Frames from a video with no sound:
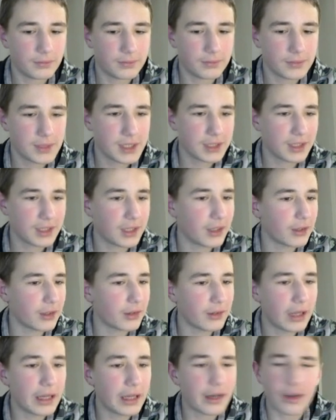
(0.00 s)
Skill.
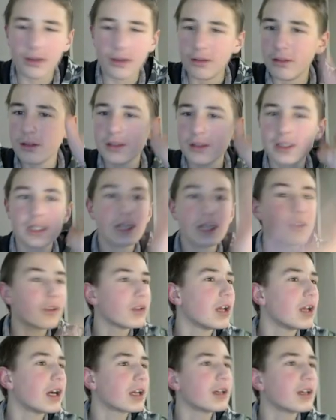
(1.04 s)
I don't know. Skill,
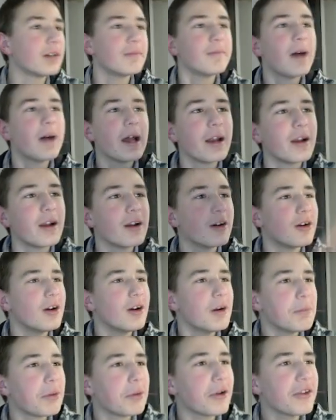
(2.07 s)
luck. I don't know.
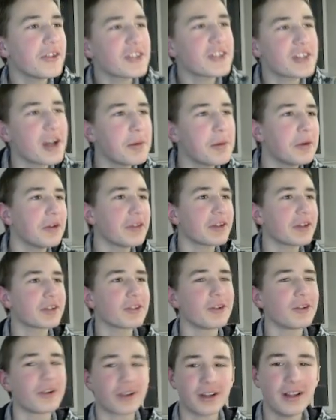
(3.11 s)
Bonus drama on the
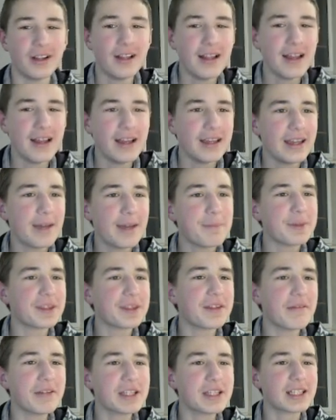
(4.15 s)
clock. Yeah, but
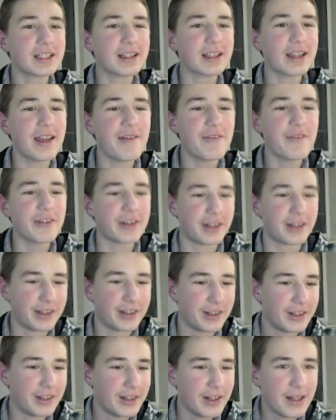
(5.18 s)
that was clever.
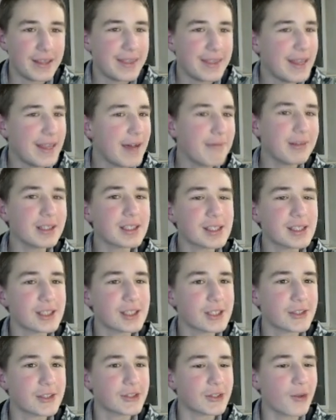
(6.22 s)
That was
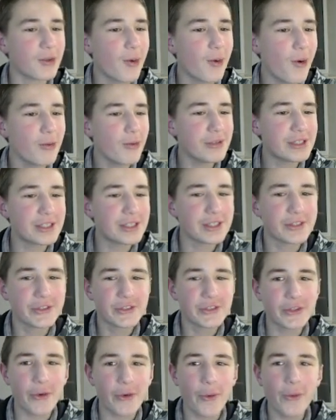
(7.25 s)

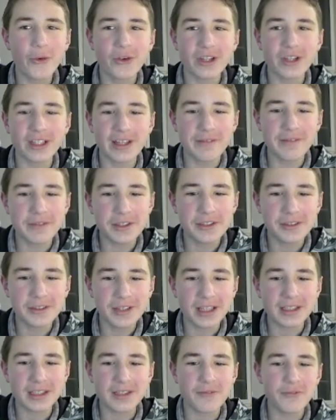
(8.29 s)
so clever to
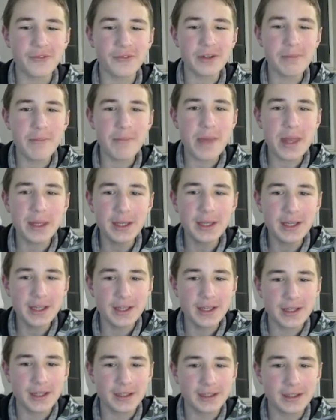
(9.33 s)
get a free
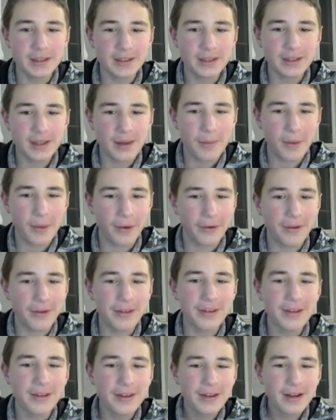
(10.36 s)
minute. Come
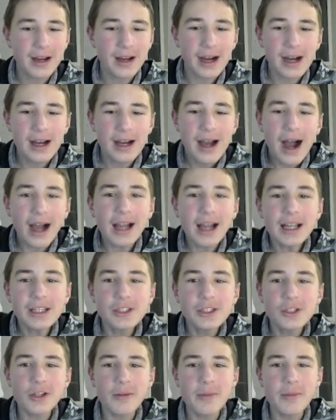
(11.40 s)
on. I had
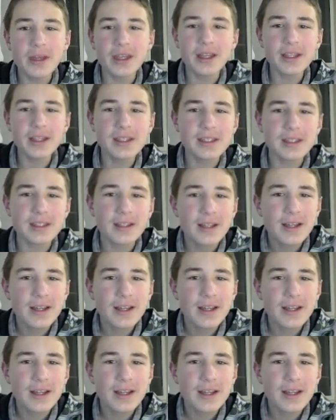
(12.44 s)
2 minutes.